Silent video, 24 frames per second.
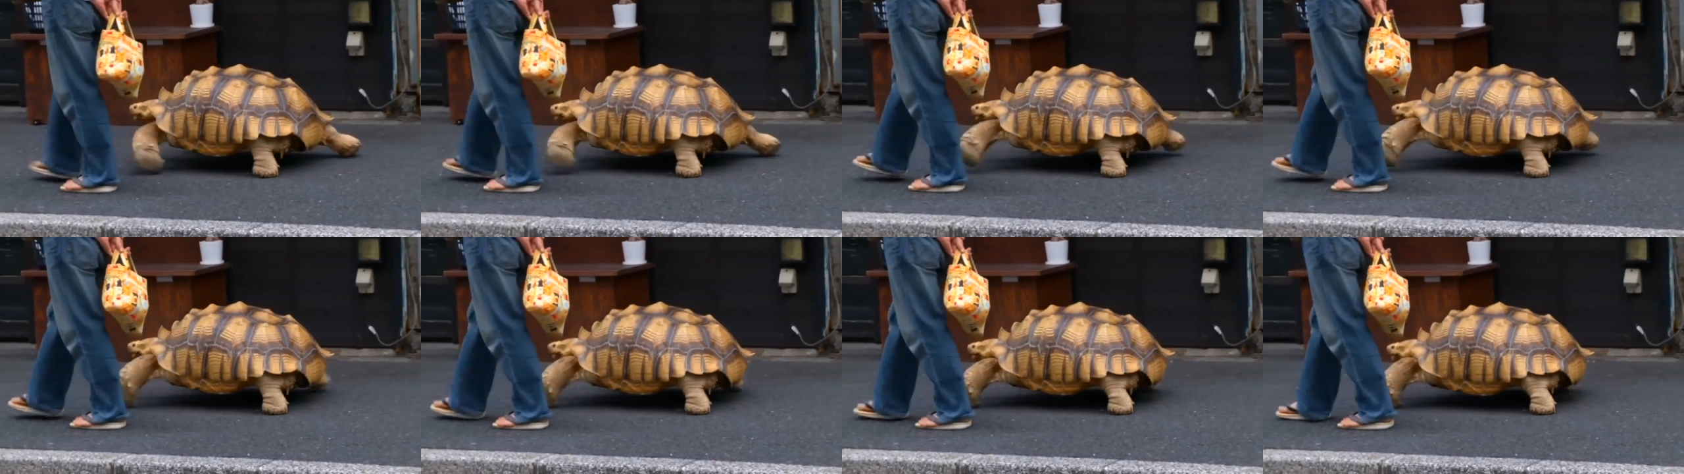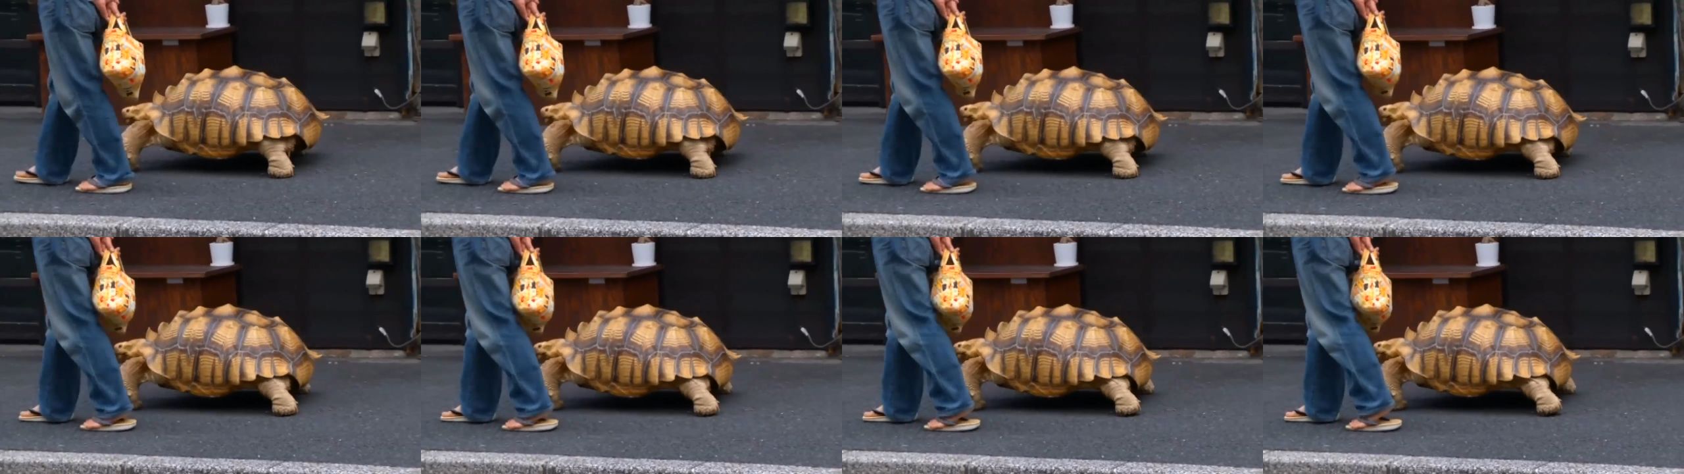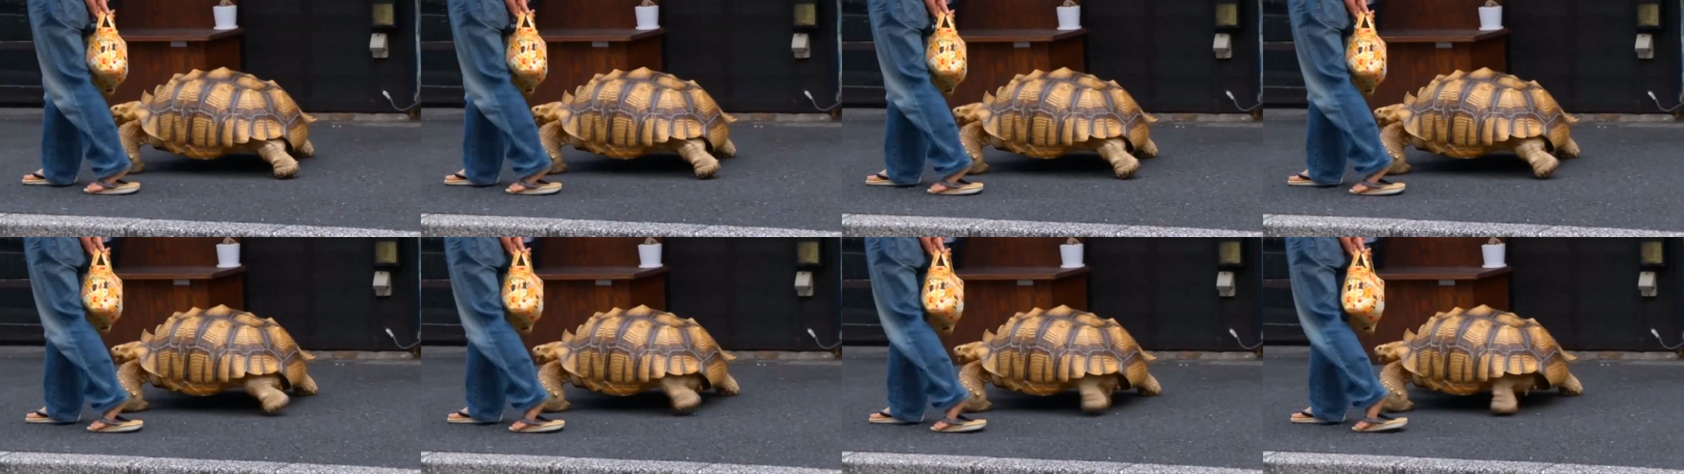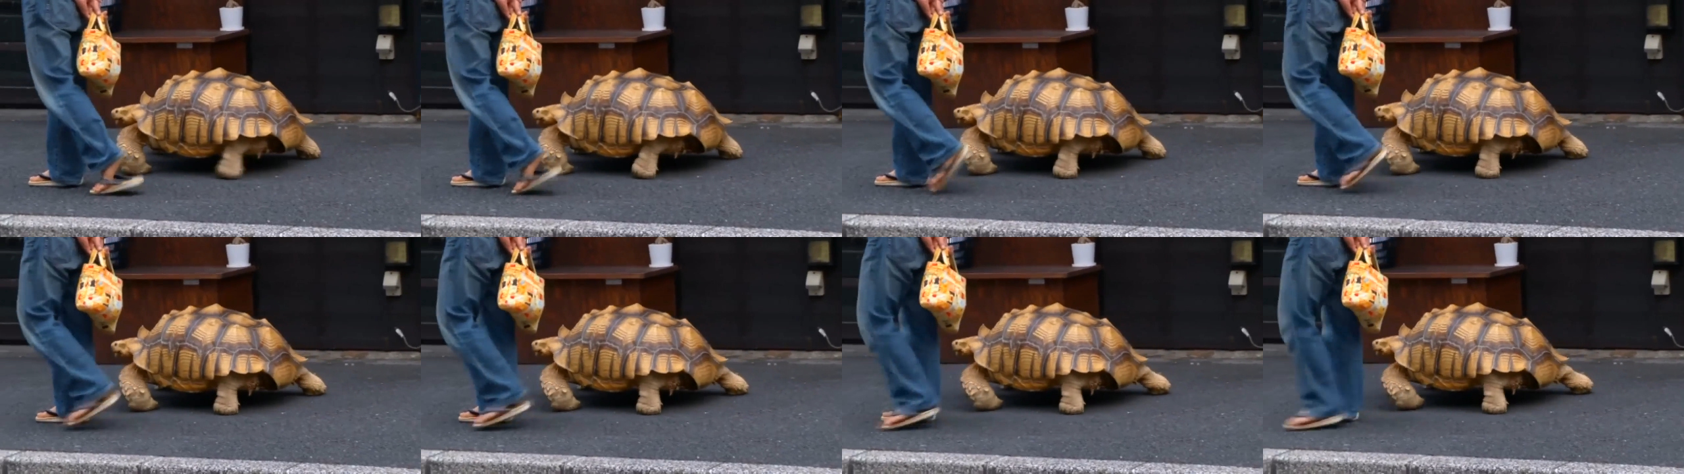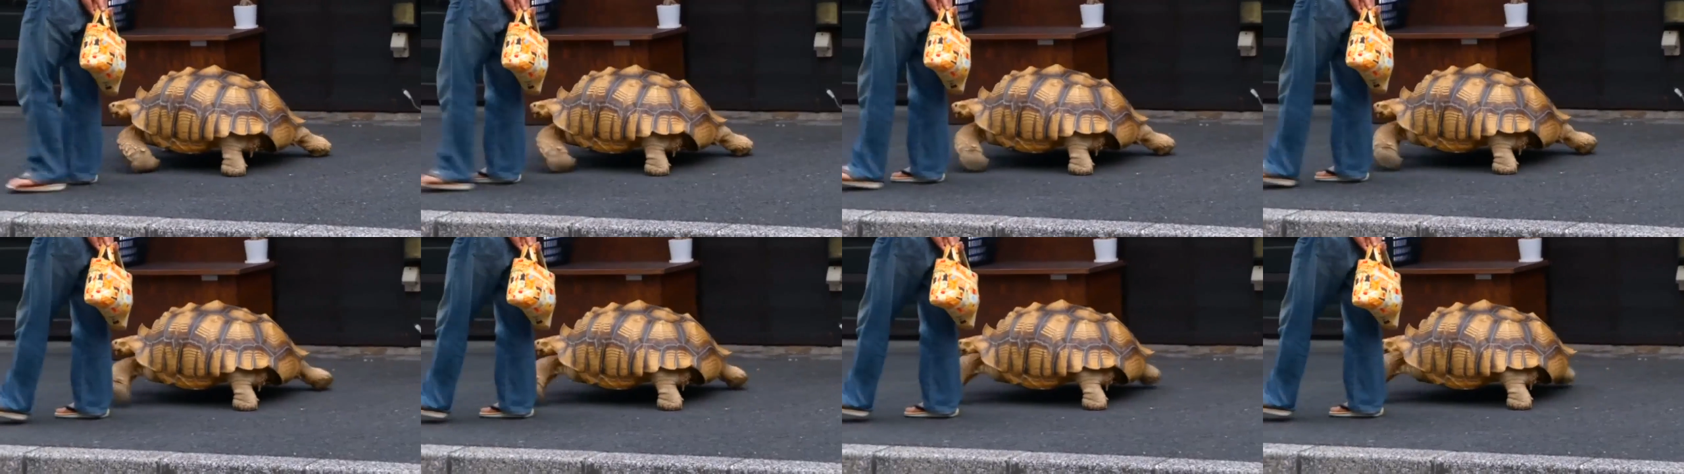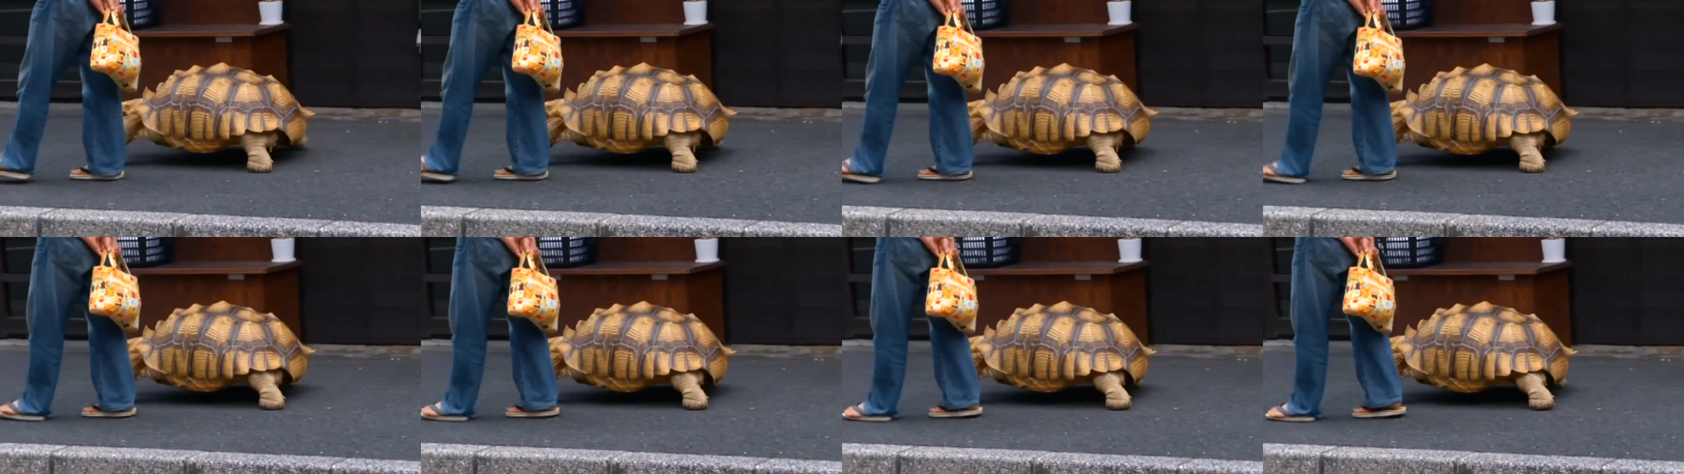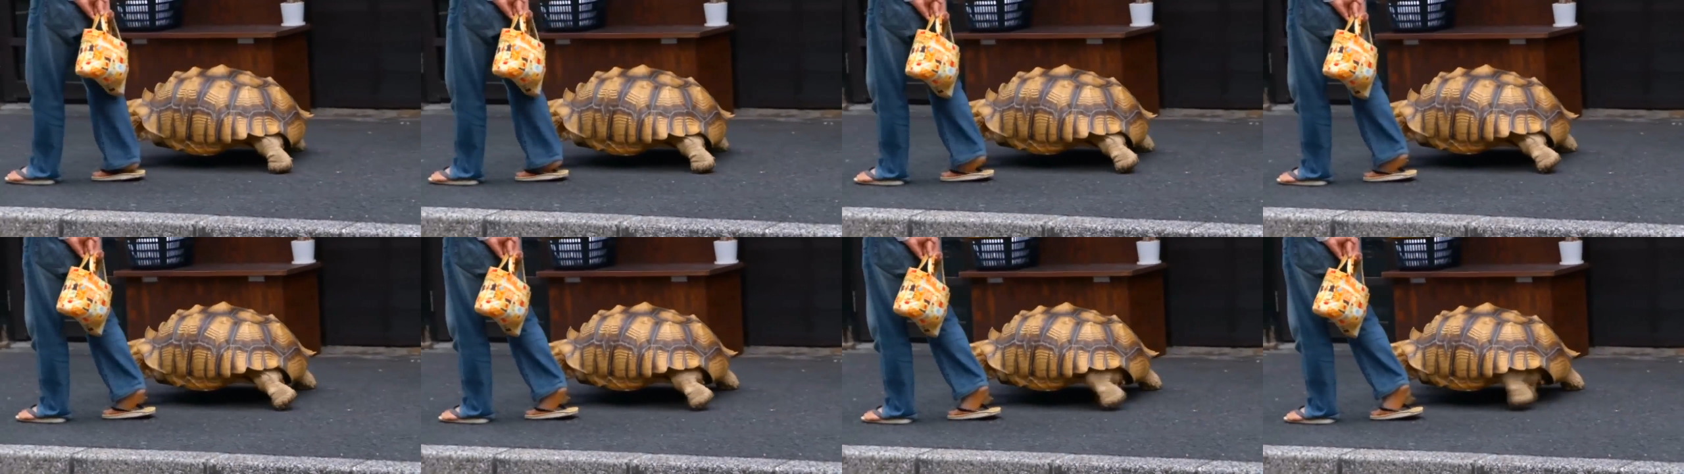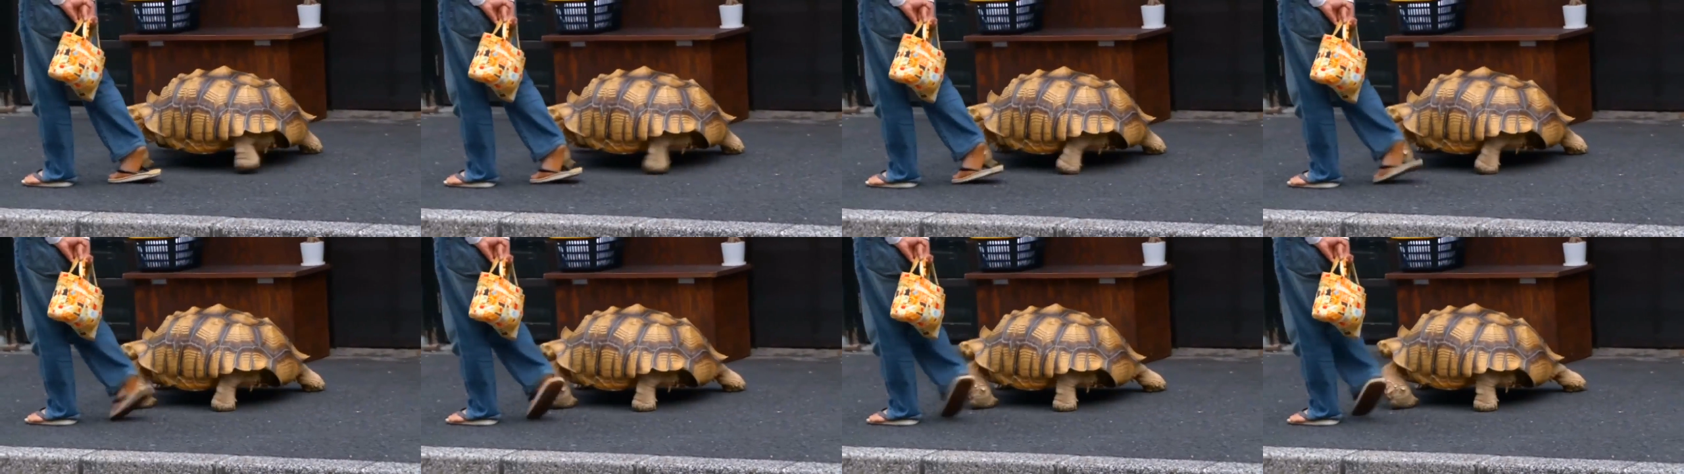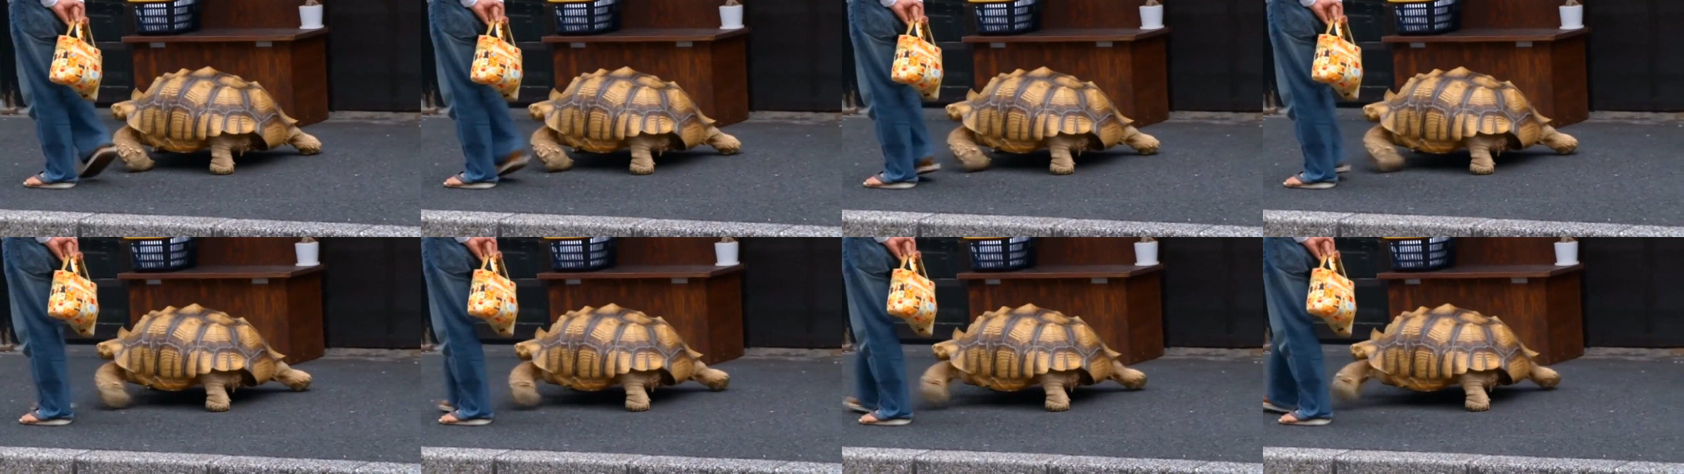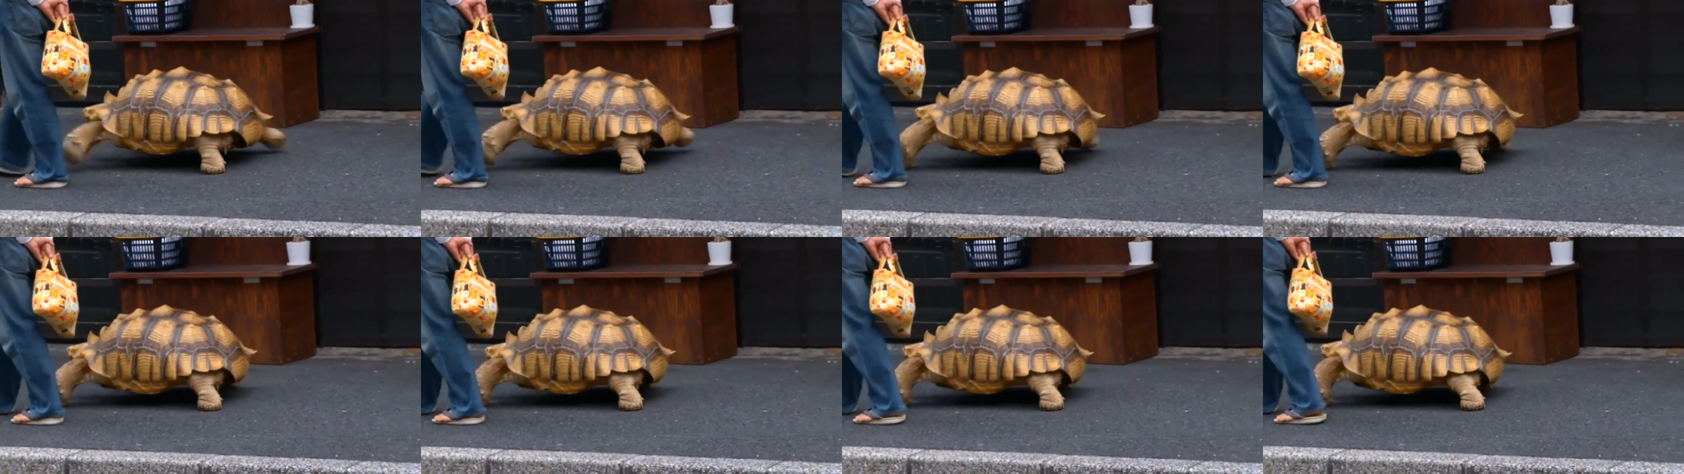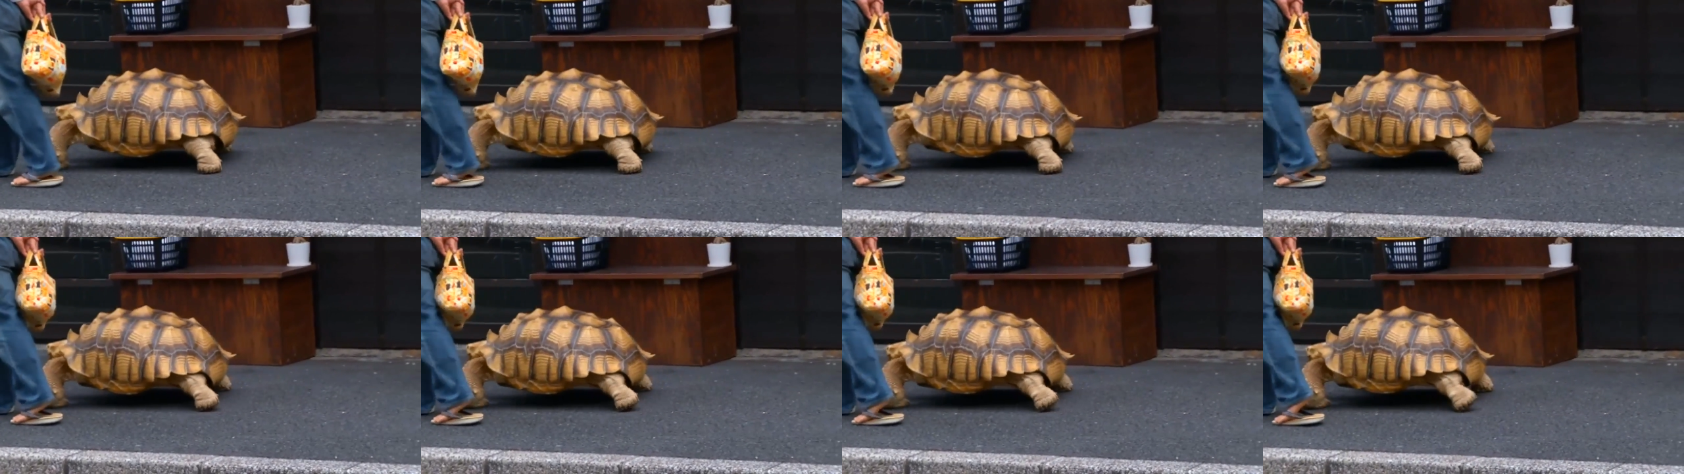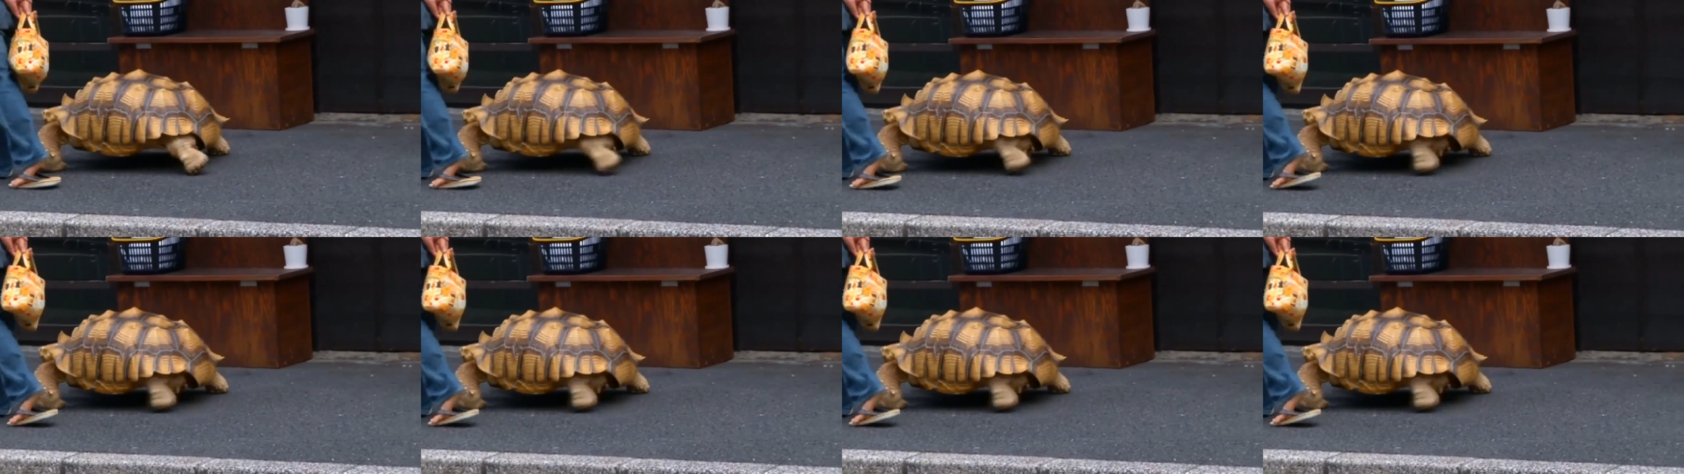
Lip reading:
Nobody's mouth can be seen.